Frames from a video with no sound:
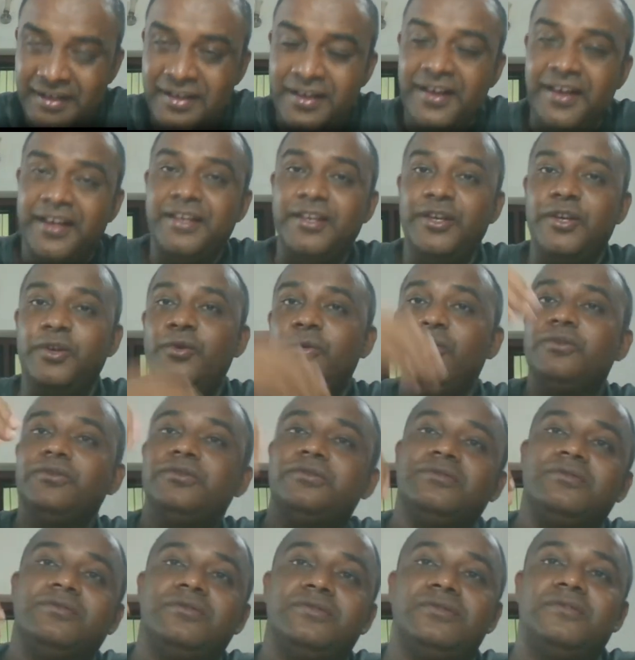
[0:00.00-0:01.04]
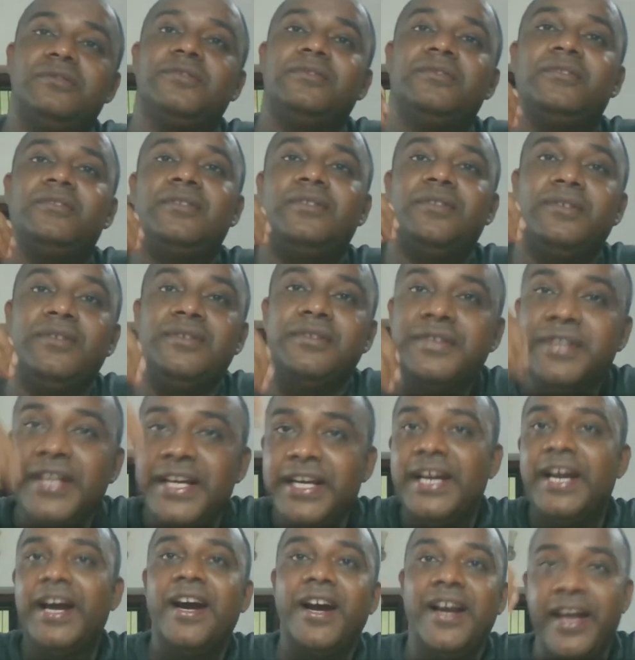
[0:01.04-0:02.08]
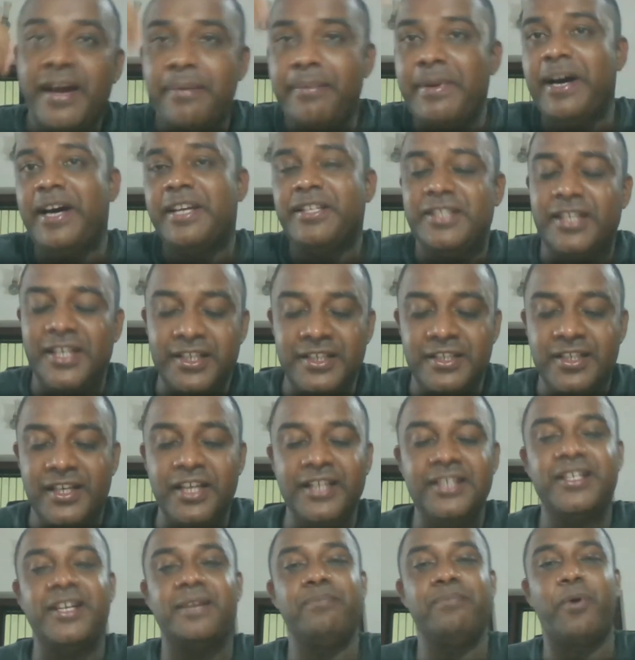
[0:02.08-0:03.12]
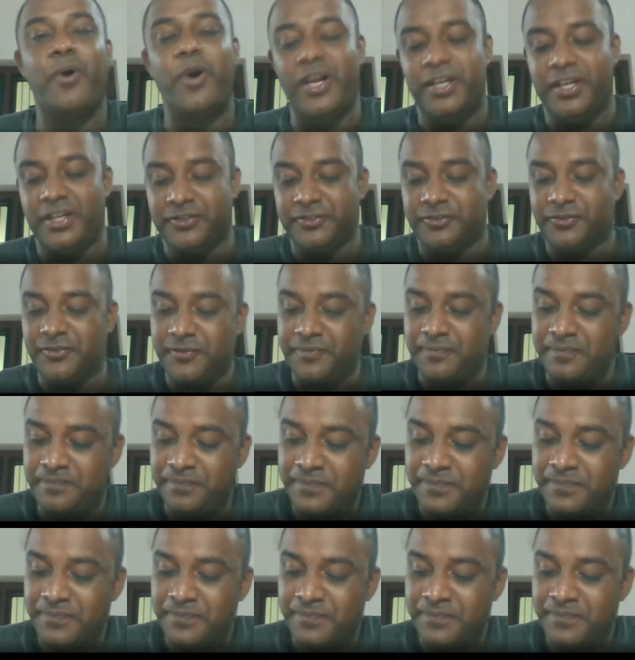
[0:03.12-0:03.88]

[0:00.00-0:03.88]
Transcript: A new decade emerged in Indian politics.